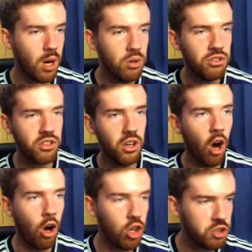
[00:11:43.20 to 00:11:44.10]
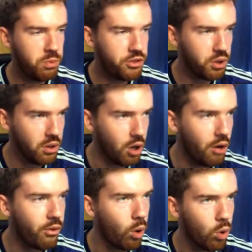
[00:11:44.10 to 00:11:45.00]
most hospital
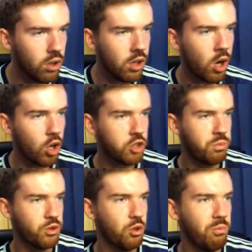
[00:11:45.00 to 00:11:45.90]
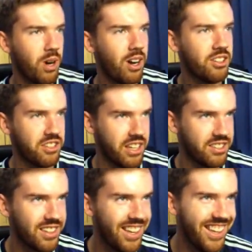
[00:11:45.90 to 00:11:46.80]
of all hospital passes.